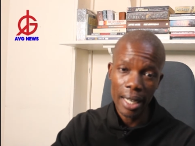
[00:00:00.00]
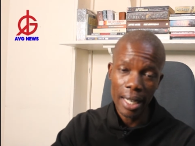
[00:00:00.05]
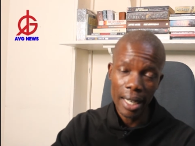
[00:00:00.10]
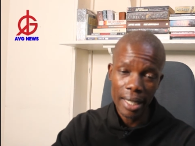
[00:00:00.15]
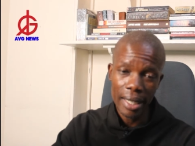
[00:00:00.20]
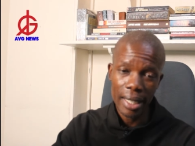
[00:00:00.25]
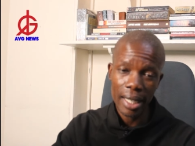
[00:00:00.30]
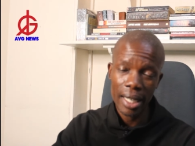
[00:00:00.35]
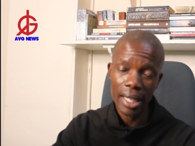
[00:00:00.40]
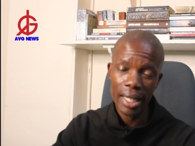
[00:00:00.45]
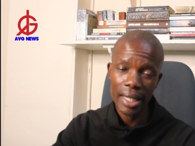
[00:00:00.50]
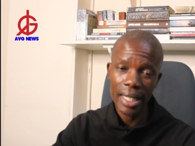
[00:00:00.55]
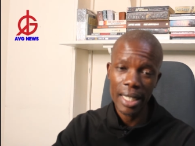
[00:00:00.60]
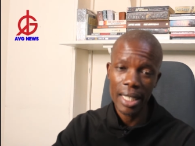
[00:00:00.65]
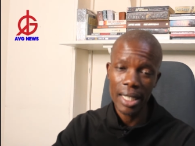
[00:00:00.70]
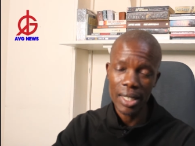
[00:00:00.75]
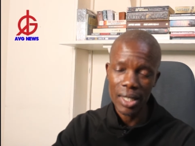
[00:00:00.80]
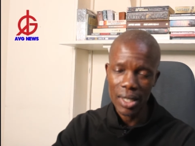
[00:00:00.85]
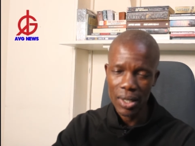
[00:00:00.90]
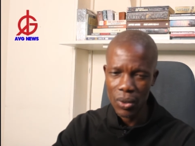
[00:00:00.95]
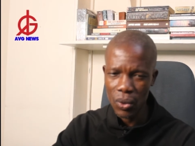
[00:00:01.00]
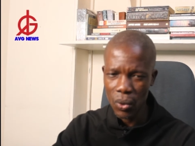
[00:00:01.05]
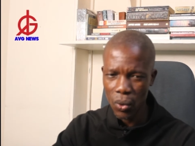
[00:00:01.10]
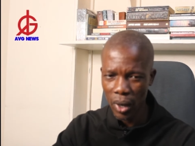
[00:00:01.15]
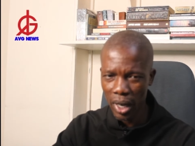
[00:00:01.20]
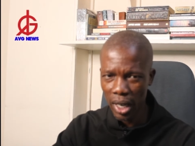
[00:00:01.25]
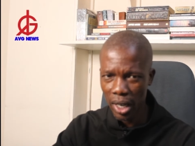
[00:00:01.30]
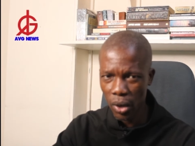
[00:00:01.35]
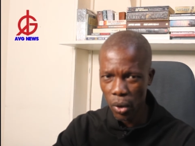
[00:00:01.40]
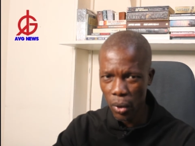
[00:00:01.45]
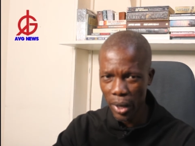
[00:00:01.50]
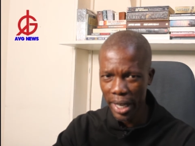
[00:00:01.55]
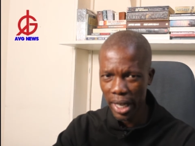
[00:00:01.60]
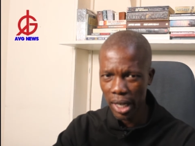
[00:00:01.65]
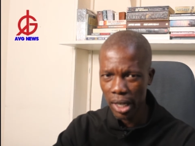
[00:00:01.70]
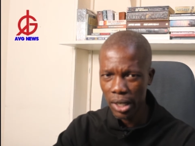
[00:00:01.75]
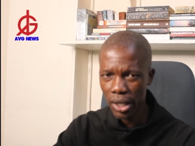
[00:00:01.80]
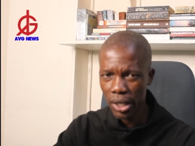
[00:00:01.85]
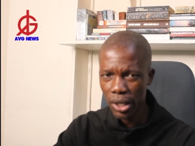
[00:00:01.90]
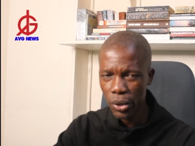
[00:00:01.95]
other cadres who are
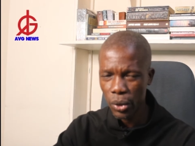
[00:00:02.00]
loyal